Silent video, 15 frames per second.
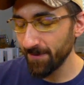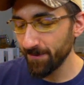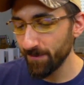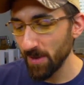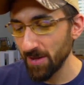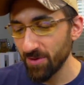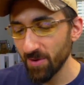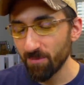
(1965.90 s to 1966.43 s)

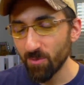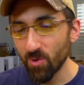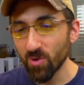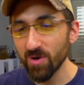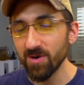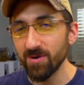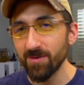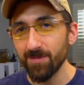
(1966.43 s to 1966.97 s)
the
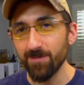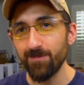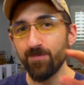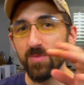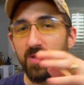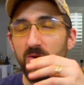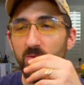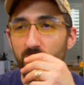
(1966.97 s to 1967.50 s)
more
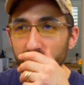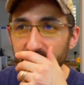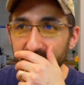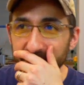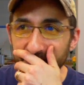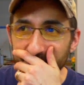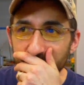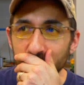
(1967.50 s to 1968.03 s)
you
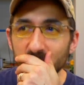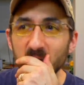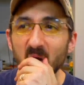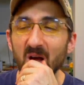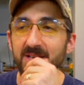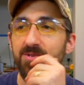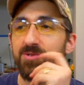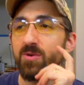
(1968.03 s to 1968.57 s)
read
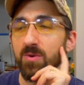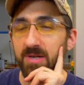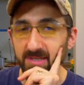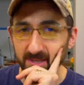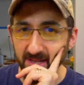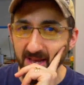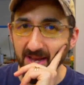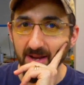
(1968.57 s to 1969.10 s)
stories
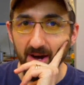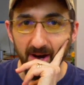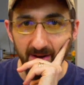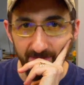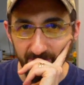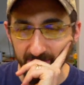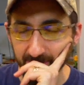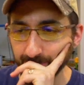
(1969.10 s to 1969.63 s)
like
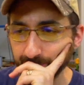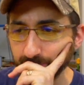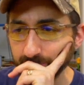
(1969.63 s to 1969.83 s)
Ovid